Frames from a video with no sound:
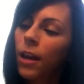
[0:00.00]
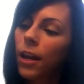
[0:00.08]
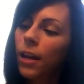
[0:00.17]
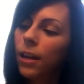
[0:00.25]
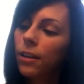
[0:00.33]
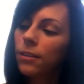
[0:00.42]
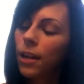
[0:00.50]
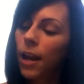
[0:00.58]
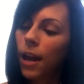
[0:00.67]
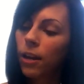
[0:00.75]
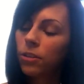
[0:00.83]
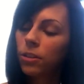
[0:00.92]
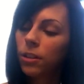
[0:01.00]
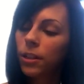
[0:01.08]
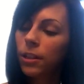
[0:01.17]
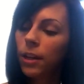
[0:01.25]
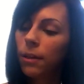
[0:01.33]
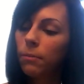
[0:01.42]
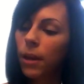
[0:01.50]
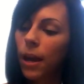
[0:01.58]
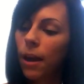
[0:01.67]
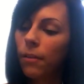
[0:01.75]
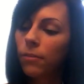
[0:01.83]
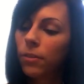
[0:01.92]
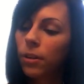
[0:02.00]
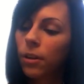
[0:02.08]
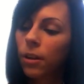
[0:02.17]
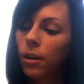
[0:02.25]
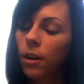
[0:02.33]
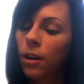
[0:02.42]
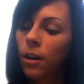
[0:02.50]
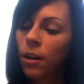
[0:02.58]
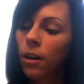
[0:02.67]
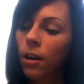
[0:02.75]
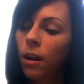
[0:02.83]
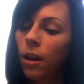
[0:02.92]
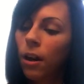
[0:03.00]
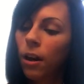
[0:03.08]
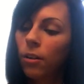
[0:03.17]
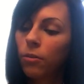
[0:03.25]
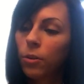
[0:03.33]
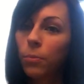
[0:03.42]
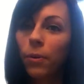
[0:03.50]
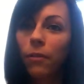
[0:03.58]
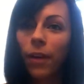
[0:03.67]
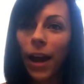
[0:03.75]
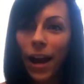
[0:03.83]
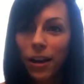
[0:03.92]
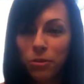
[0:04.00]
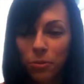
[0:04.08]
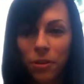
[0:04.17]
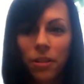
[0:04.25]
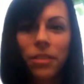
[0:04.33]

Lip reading: It is actually named after a group of actual